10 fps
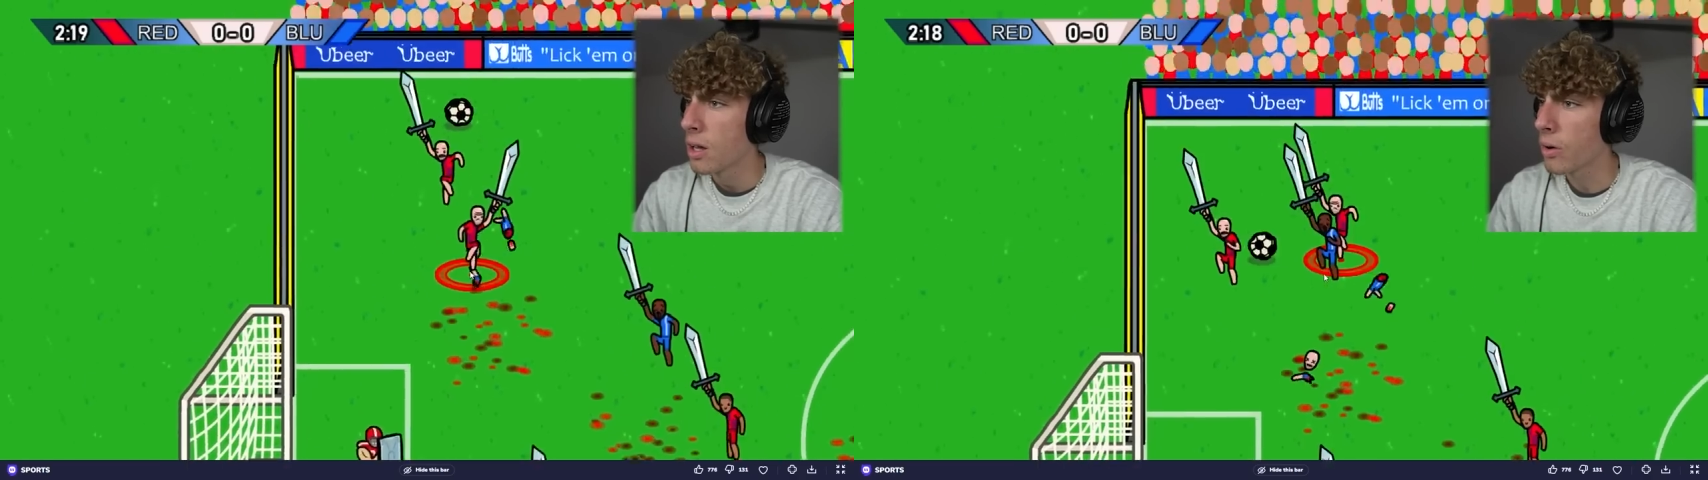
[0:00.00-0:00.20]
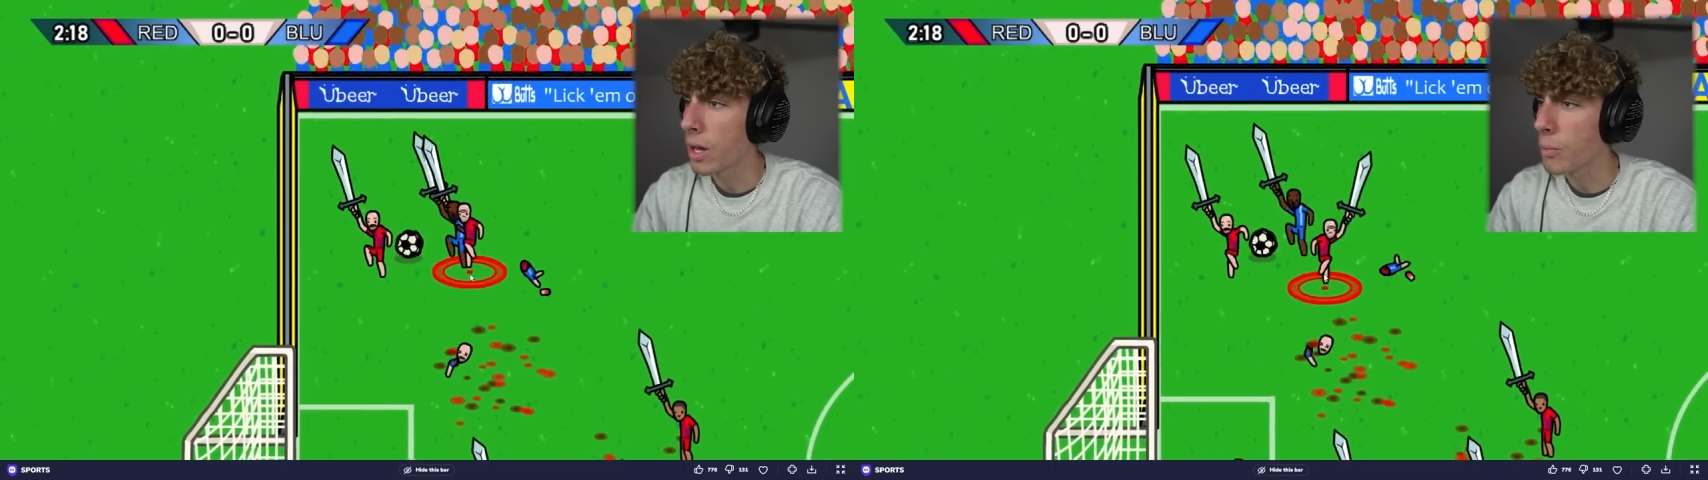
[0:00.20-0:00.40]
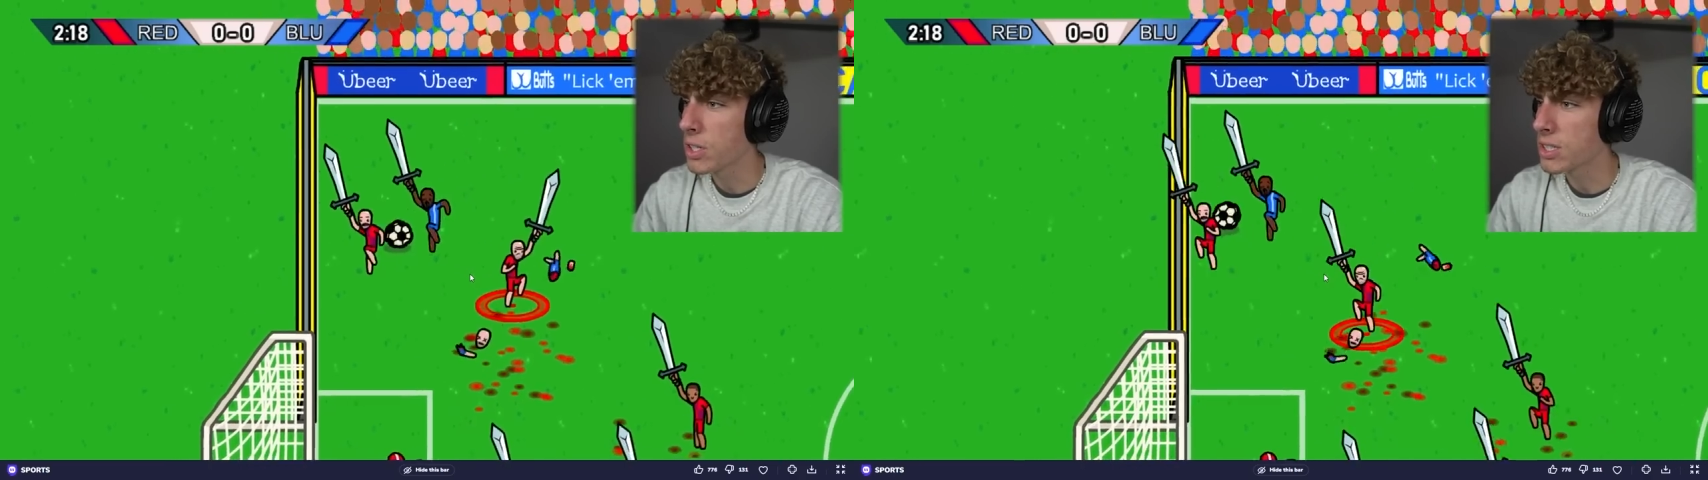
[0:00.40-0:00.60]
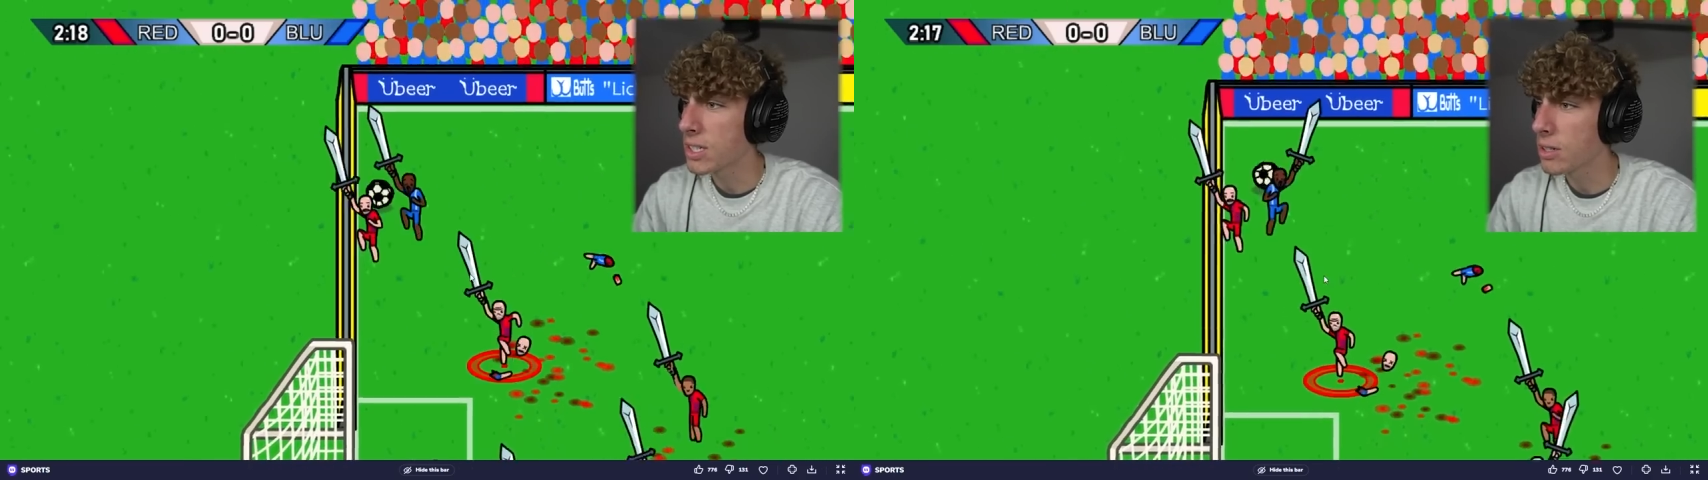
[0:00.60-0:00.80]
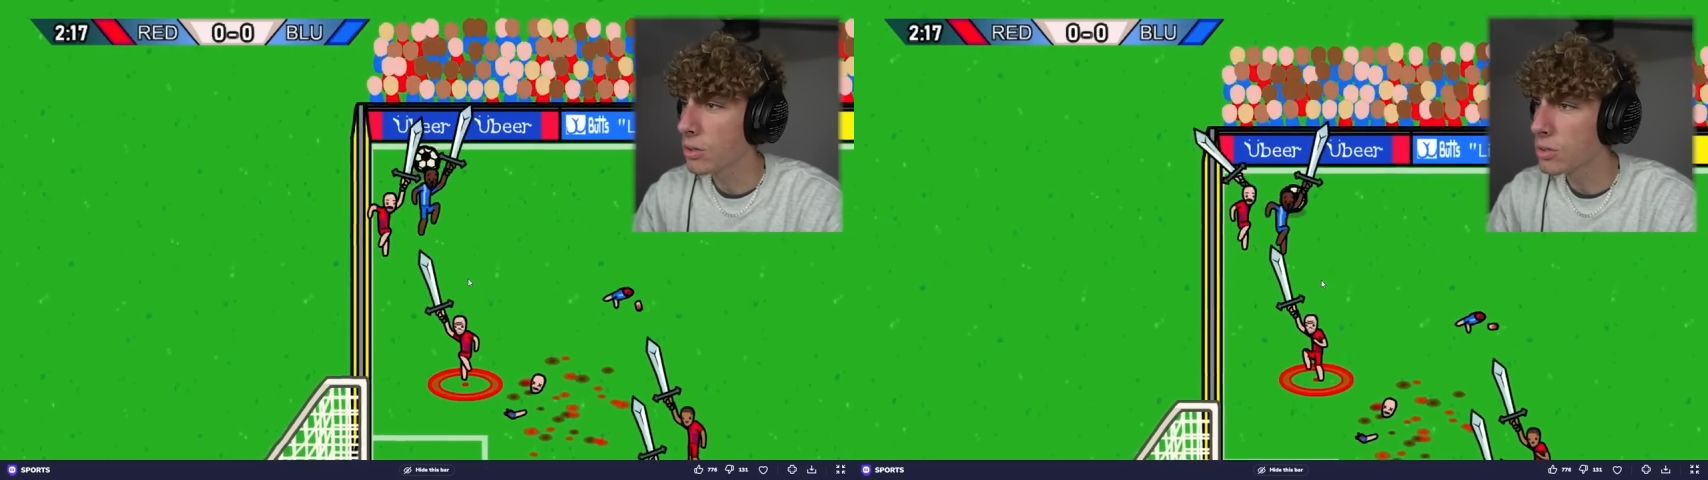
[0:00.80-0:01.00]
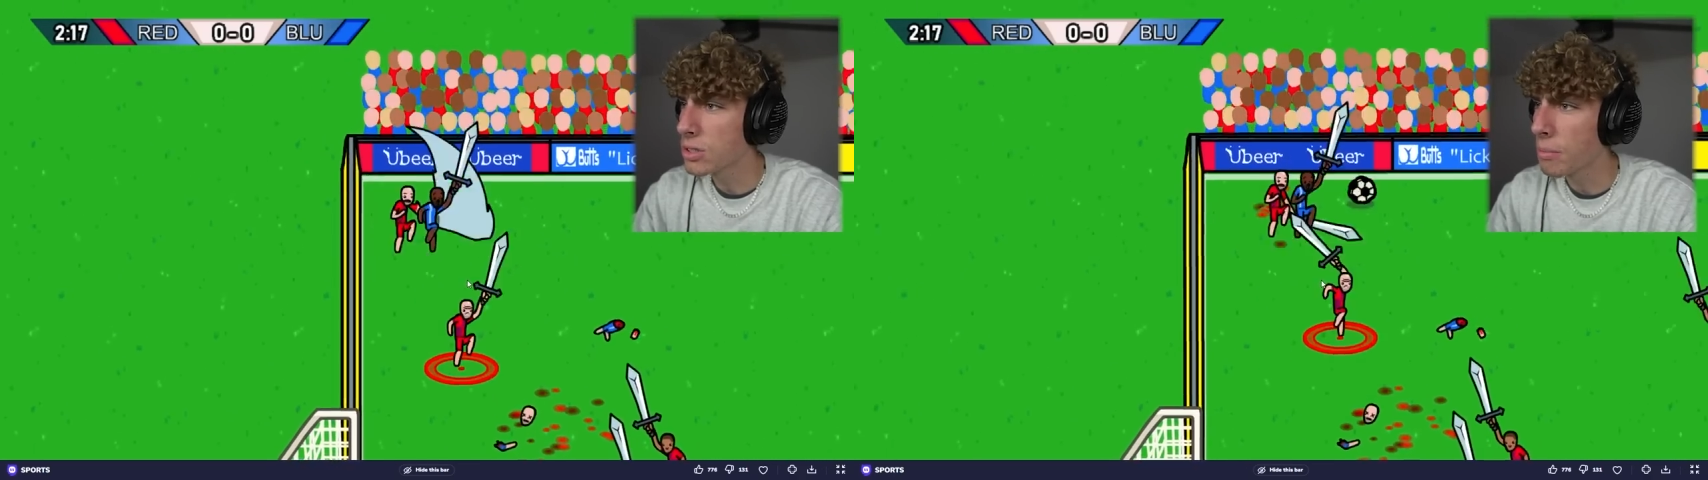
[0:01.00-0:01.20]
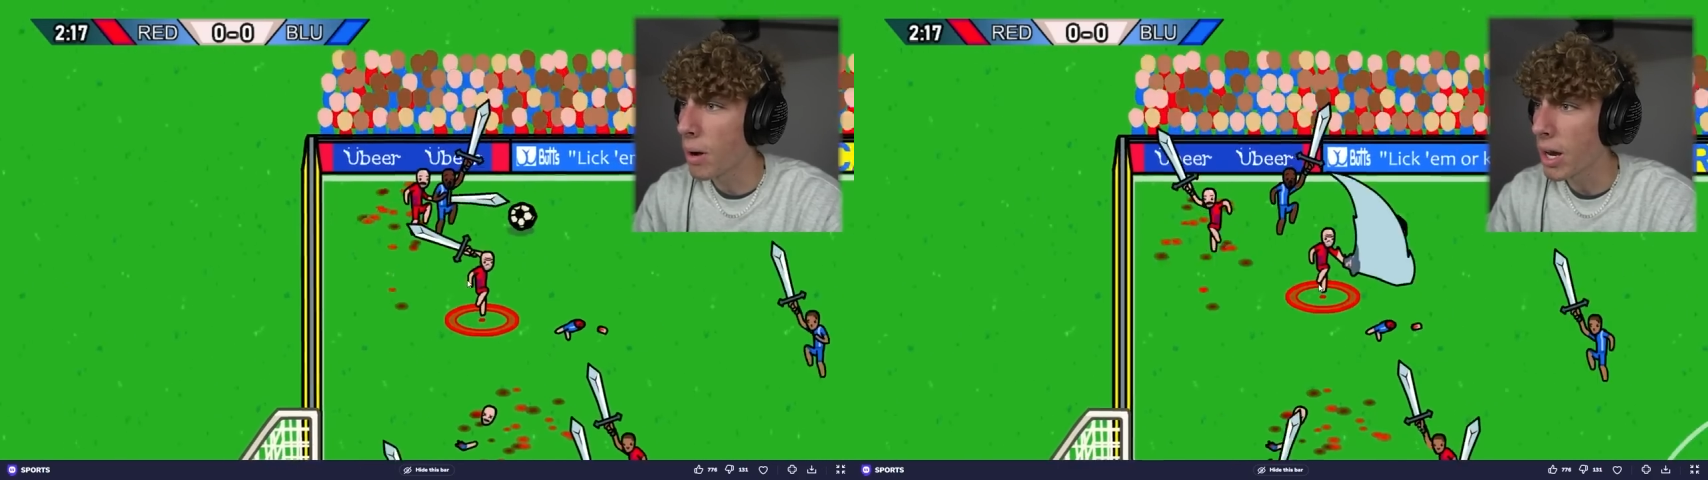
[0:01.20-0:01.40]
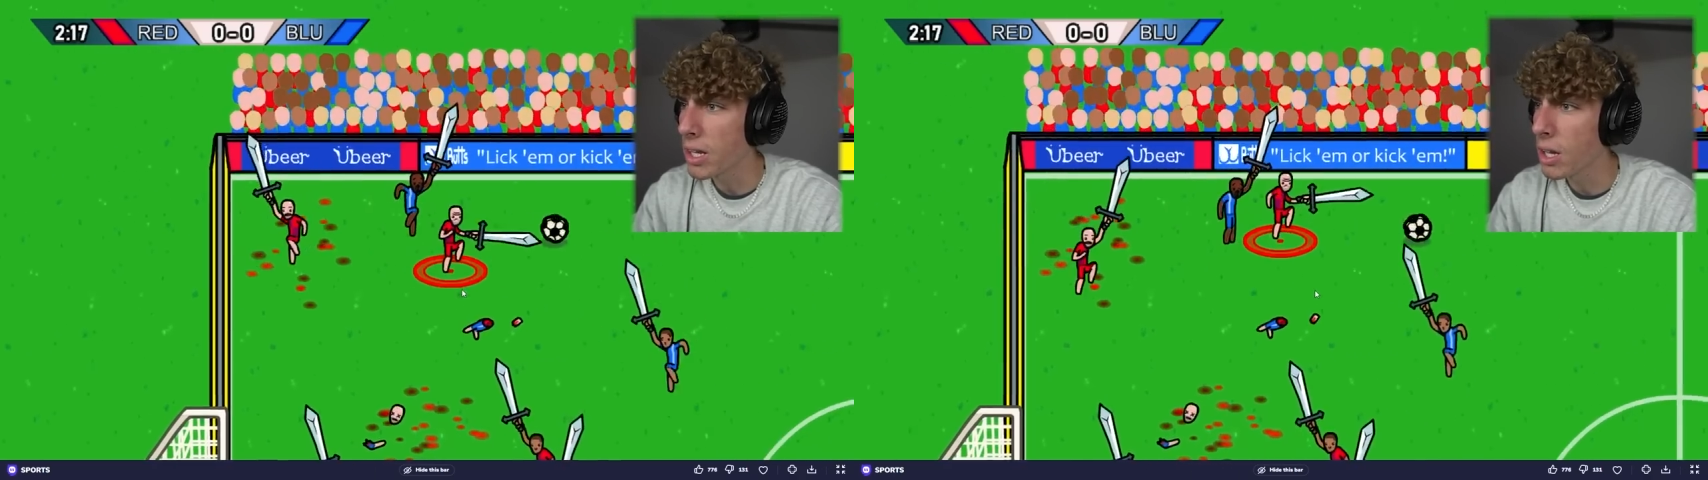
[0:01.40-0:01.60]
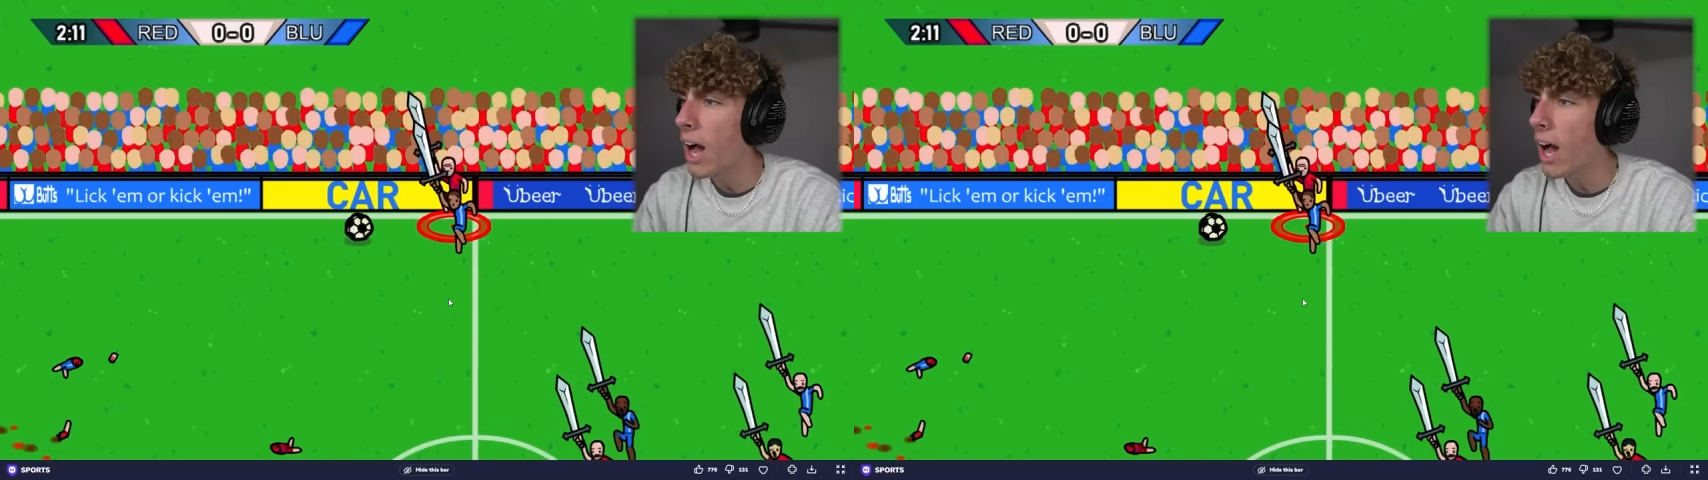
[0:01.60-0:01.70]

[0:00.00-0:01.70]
Okay, we just killed somebody.